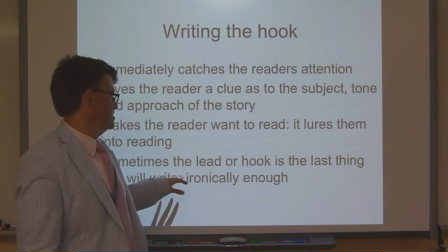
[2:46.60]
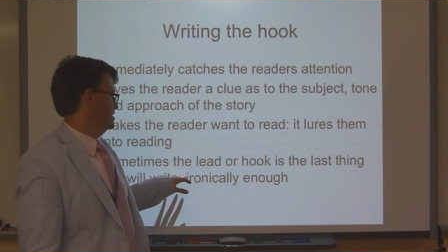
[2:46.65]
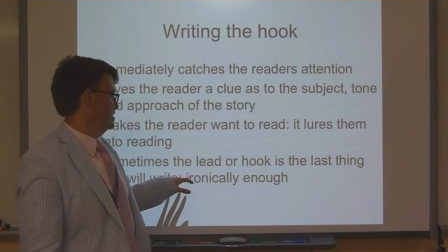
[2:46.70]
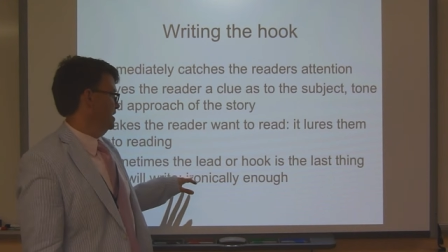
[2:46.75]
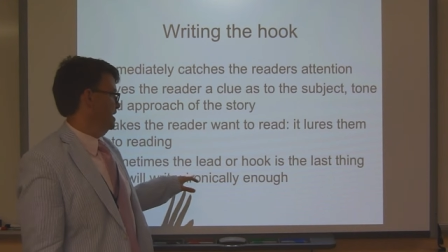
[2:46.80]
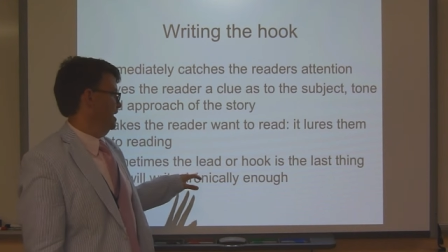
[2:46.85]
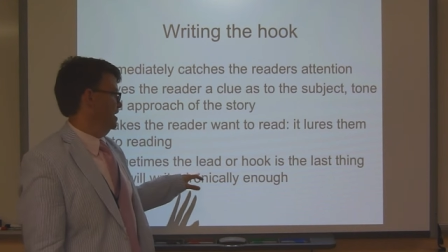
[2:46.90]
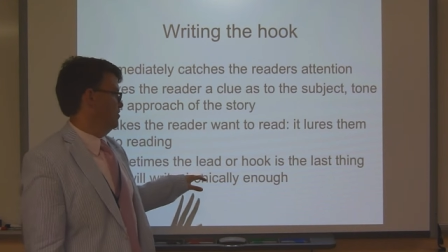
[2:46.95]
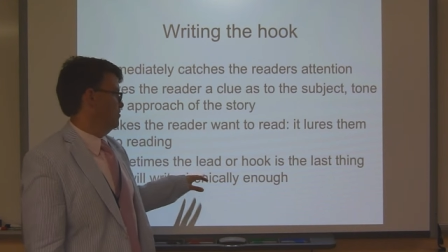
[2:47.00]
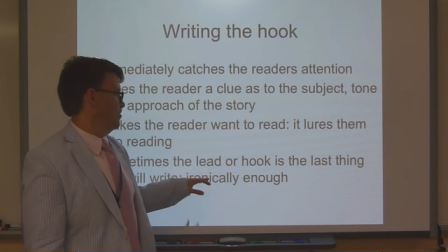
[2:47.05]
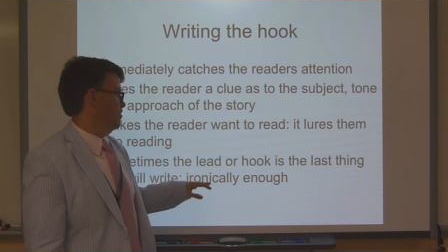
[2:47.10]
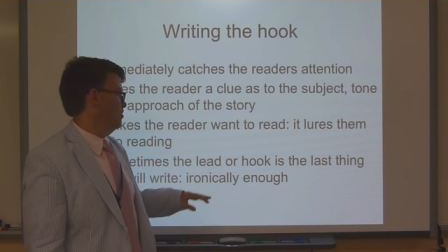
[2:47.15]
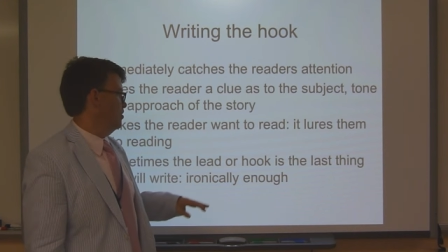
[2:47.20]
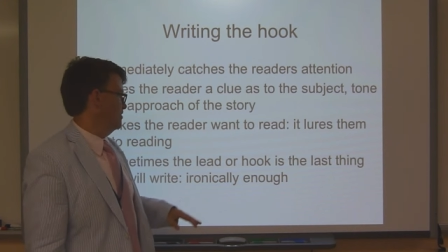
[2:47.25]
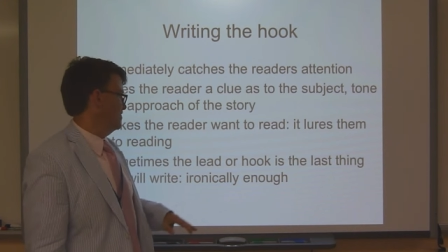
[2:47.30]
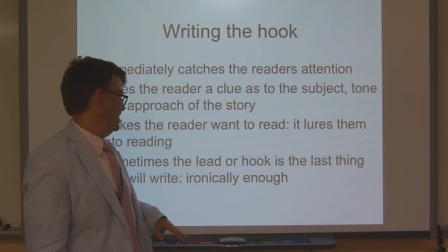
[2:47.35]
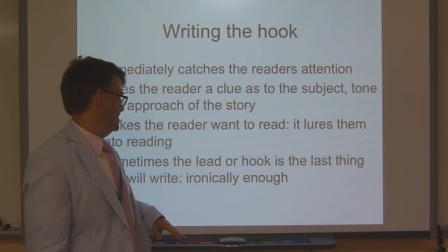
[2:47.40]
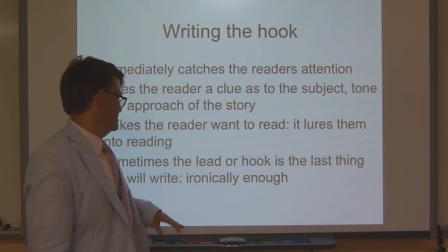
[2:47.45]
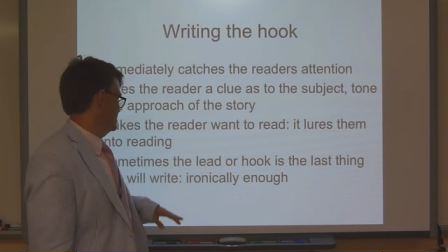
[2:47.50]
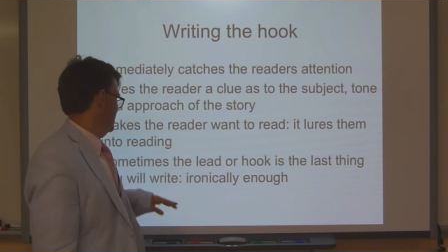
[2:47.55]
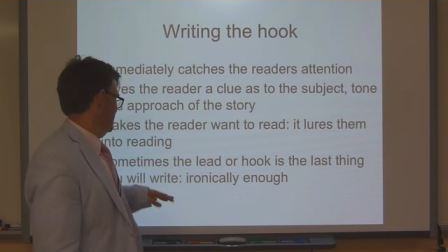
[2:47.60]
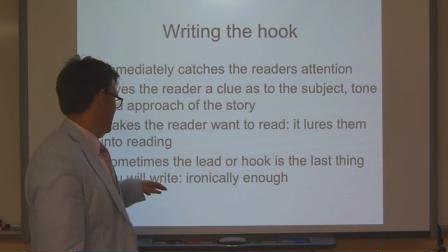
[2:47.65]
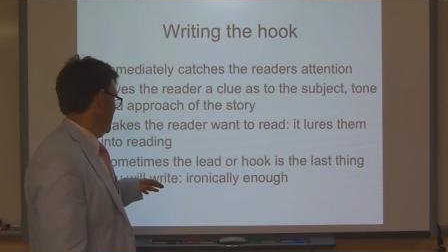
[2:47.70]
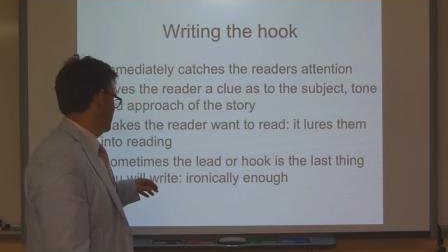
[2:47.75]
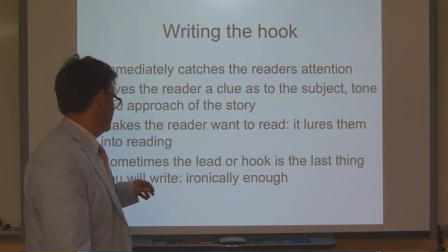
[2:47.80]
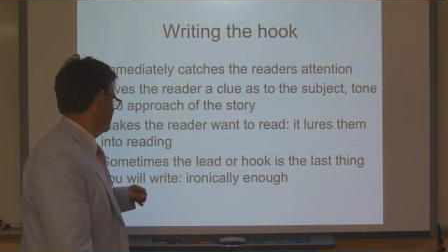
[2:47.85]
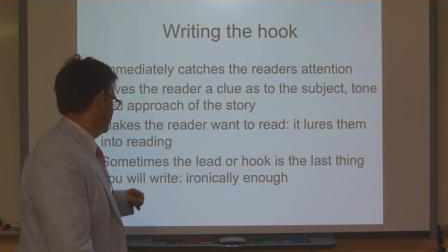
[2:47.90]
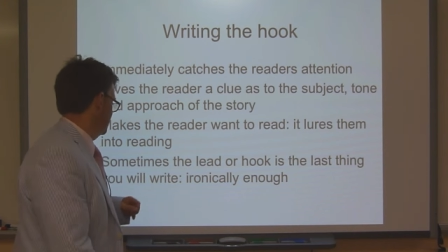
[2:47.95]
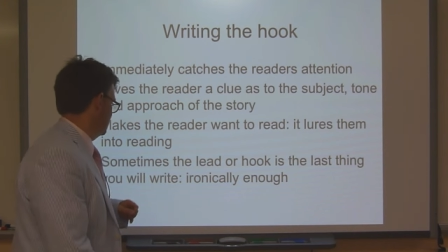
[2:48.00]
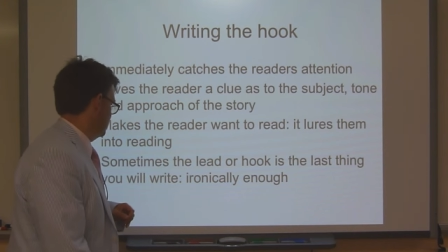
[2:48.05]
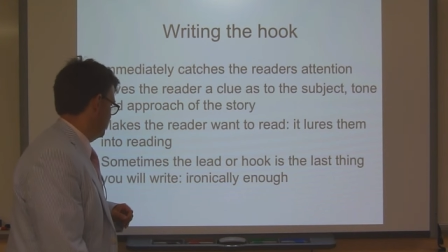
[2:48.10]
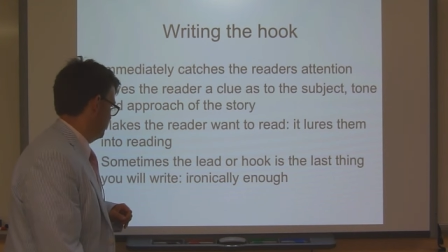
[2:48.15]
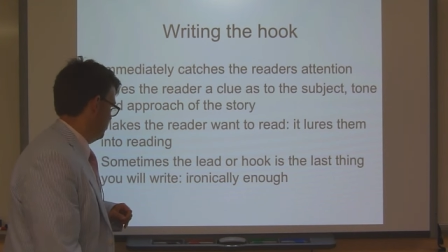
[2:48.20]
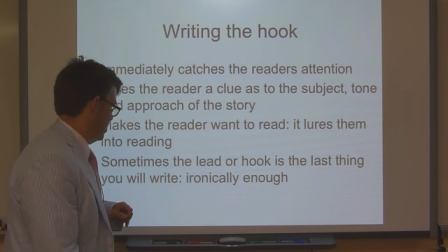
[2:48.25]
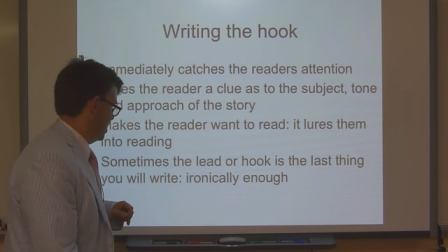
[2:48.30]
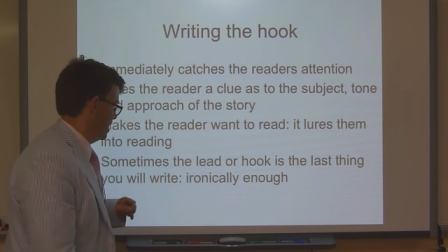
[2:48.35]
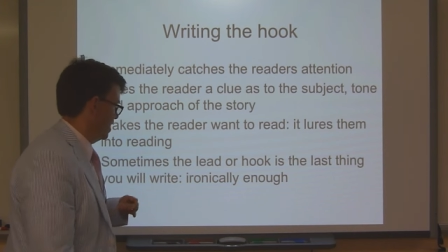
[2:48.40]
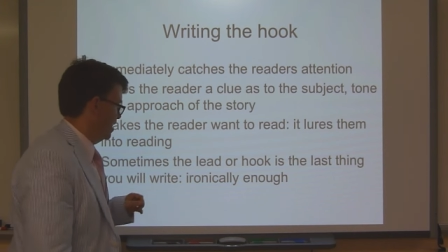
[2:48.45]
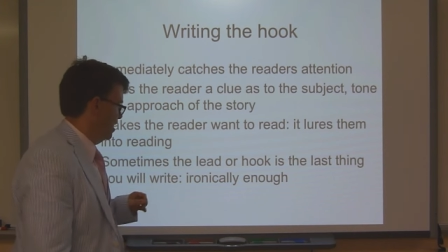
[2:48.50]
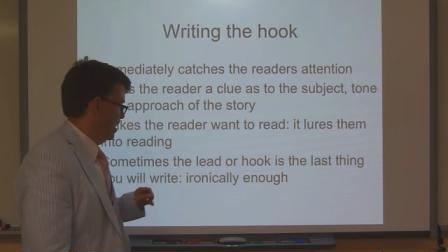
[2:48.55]
the lead or the hook that's the last thing to
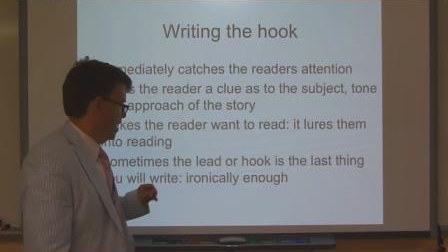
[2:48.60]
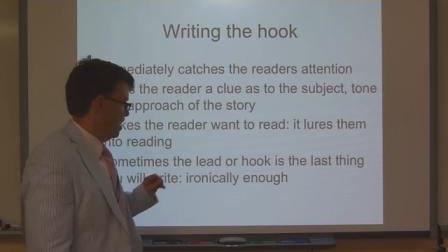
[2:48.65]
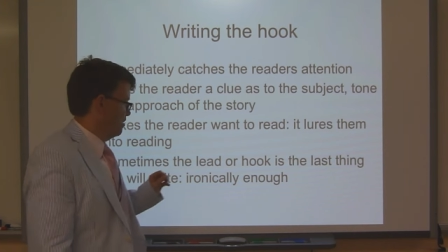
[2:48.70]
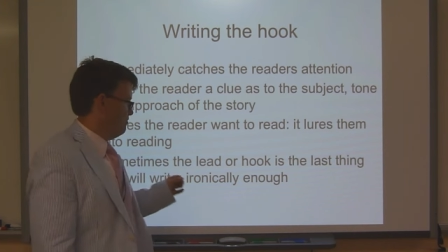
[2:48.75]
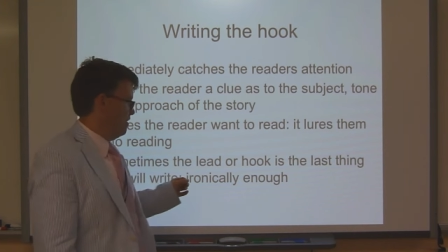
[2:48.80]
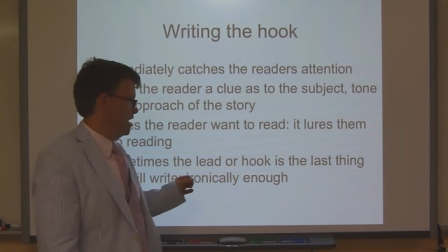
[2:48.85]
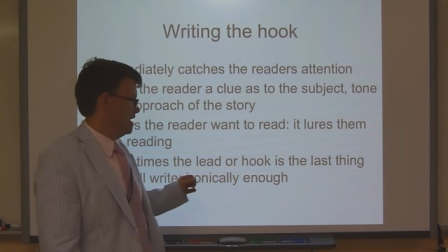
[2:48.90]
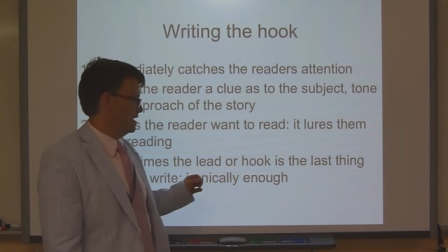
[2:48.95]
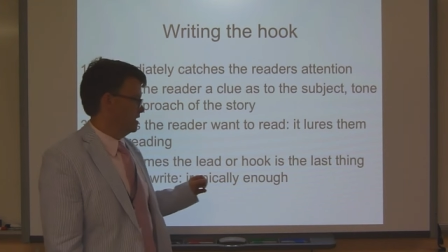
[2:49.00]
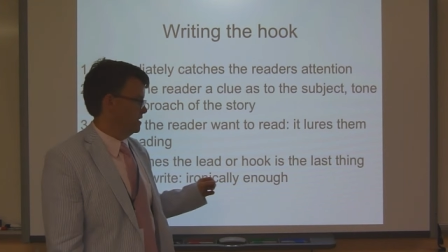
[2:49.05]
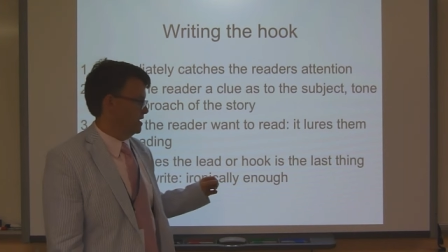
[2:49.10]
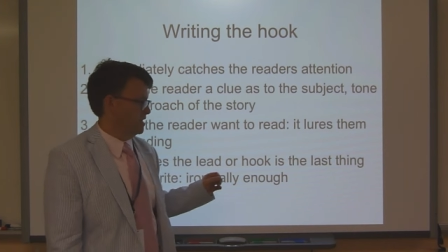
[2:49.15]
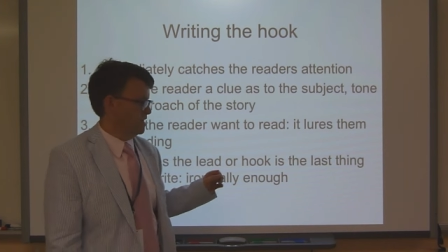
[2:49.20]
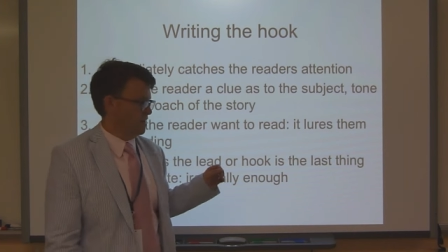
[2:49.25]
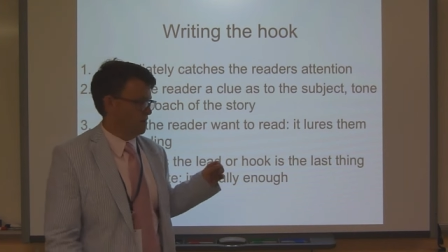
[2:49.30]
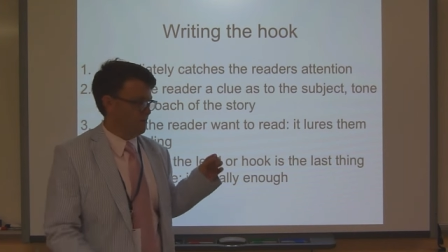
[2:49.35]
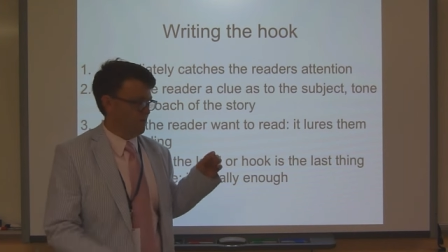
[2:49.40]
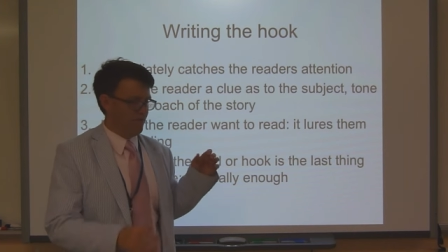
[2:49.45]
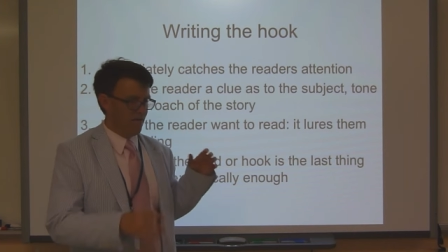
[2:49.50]
write, ironically enough.